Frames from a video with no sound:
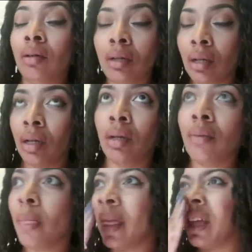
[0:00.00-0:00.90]
ugh,
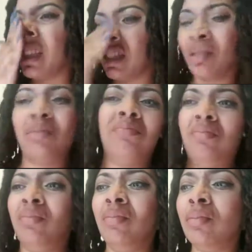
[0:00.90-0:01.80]
it's
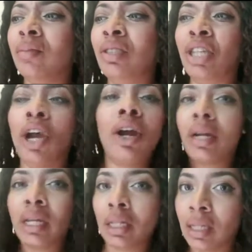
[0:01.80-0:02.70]

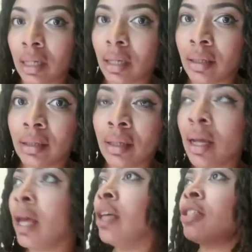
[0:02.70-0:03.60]
dirty looking.
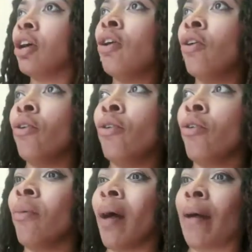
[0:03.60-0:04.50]

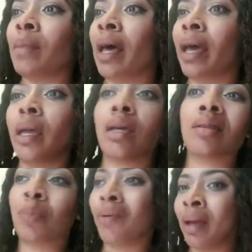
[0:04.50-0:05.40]
So I'm like
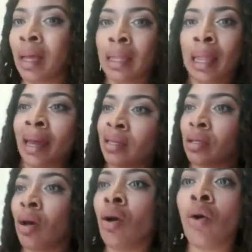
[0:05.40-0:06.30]
spraying
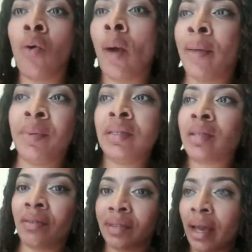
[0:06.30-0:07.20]
Lysol, wiping
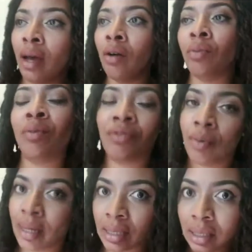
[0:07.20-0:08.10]
stuff down
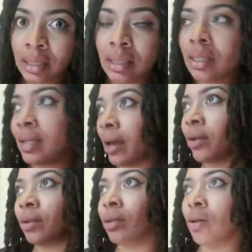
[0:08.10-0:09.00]
before my son sits
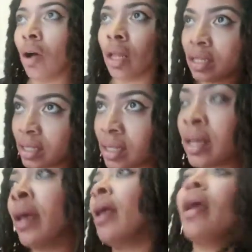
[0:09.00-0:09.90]
down and all of this.
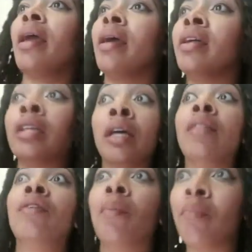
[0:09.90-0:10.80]
And
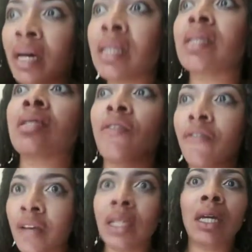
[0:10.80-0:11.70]
the bus is
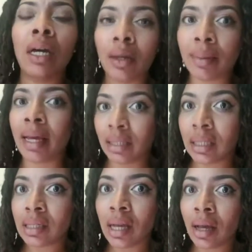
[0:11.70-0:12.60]
filling up. Like
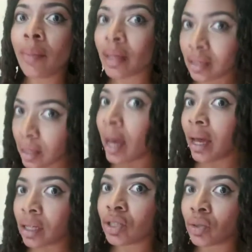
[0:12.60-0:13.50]
this time, it's
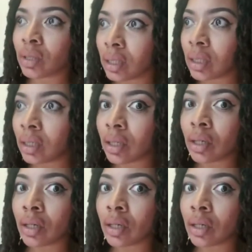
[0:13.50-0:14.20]
actually